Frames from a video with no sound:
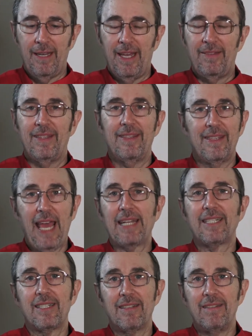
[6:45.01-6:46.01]
And
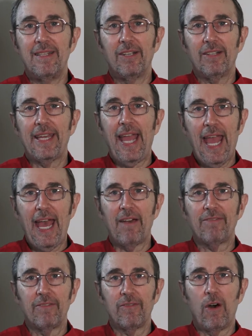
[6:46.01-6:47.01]
that's nearly
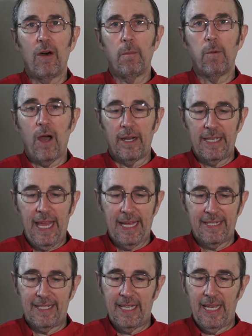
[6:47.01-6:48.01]
half of all
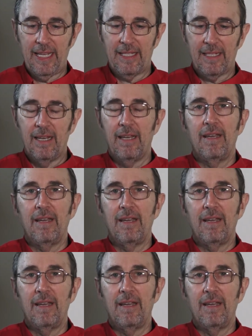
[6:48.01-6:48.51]
broadcast days.